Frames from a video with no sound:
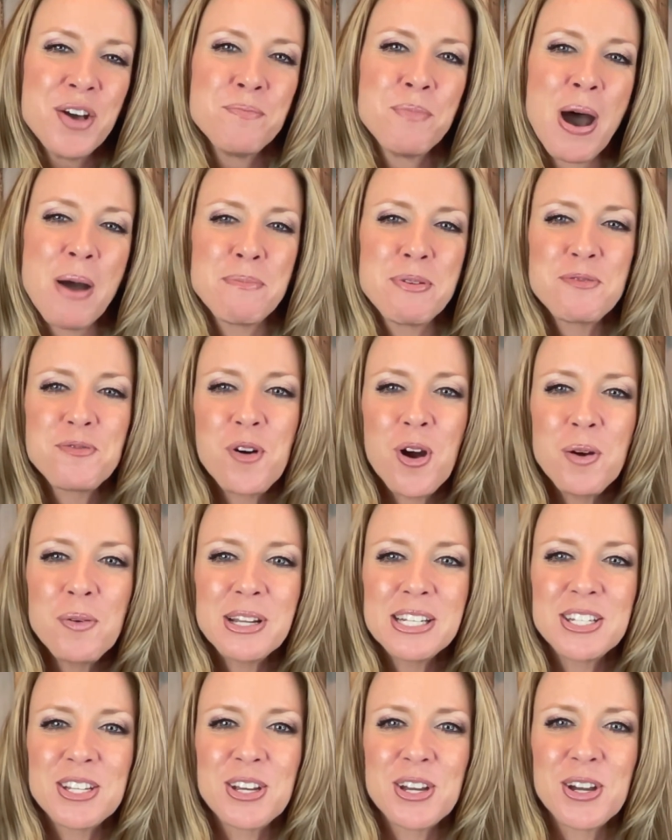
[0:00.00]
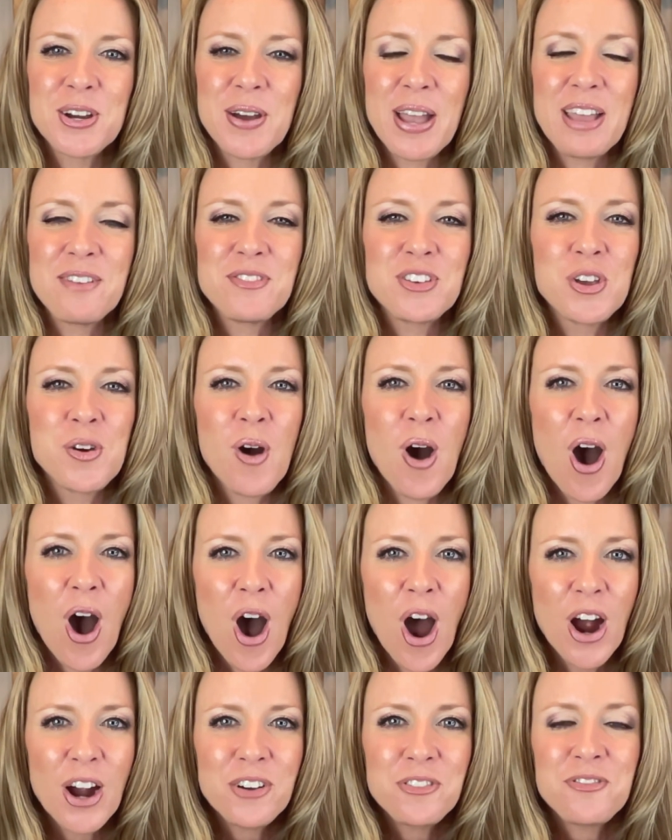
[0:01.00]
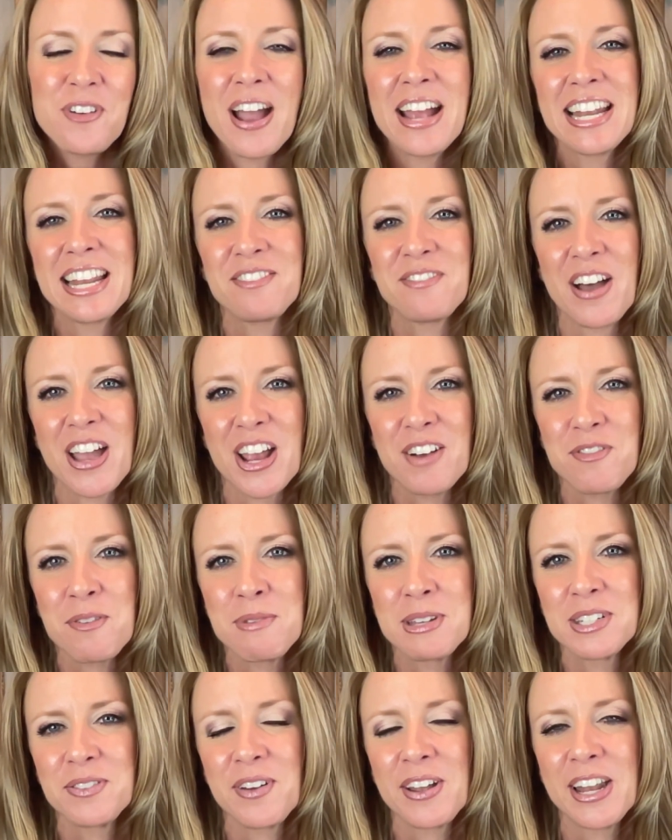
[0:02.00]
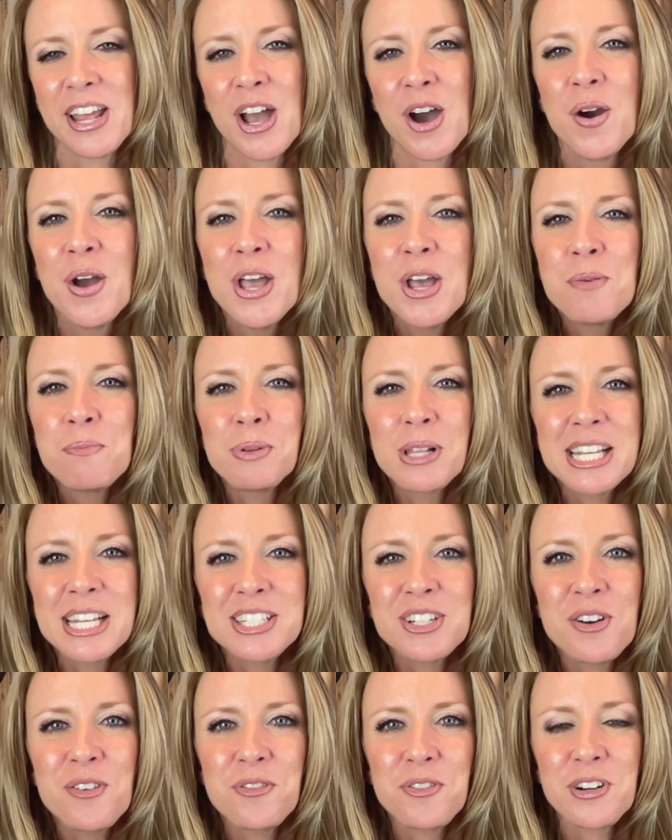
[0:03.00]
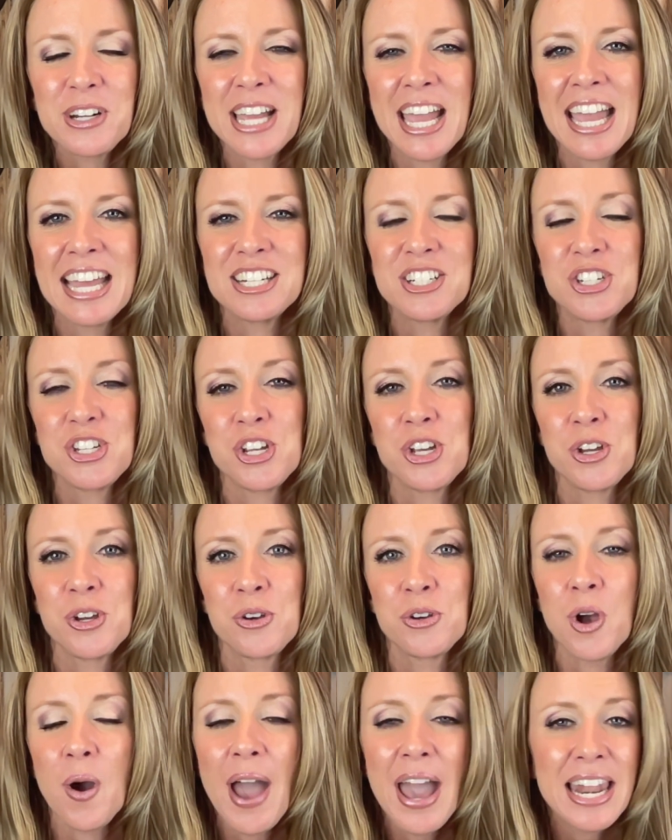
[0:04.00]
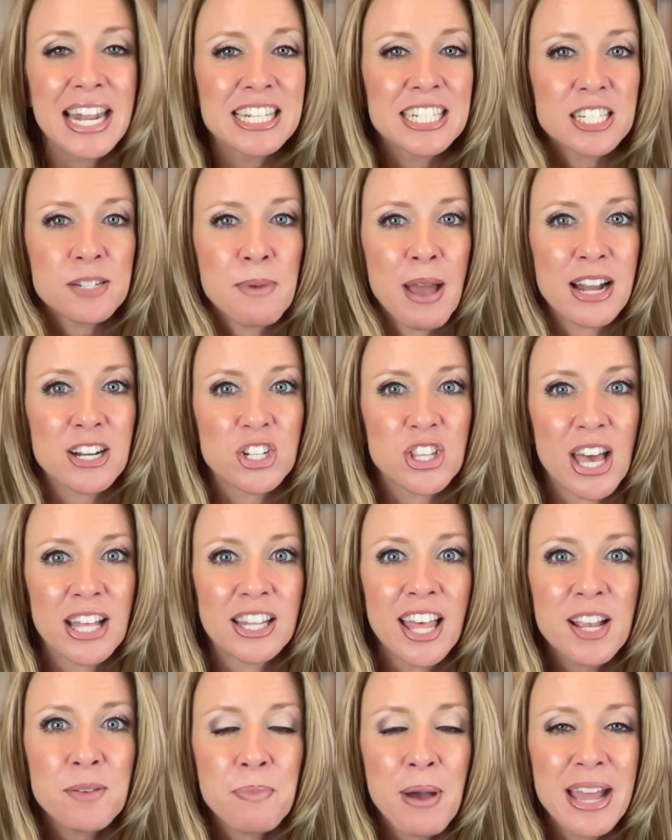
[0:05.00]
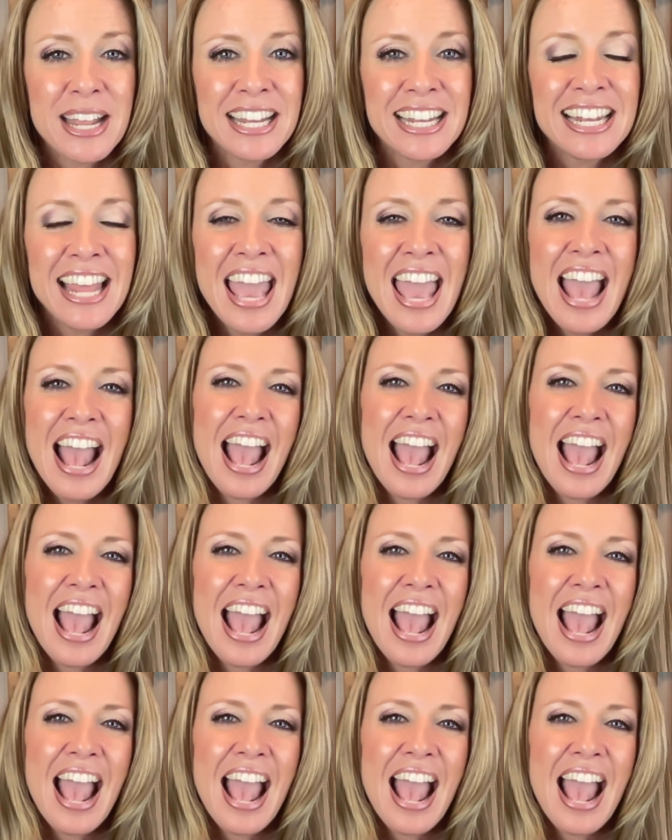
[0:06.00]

But before we do, if you are finding value from this video, please don't forget to go ahead and smash that like button.